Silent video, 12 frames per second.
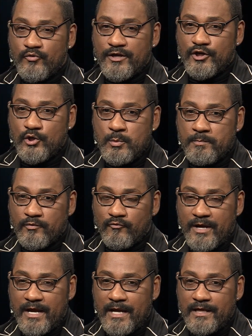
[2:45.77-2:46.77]

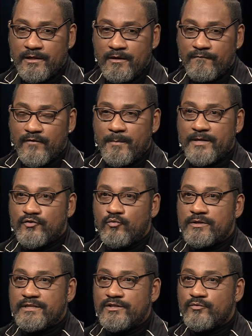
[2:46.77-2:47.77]
recuperate mm-hmm. from a
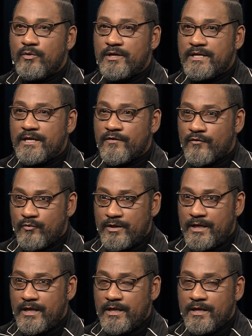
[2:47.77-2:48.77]

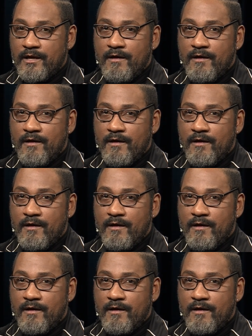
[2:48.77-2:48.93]
2023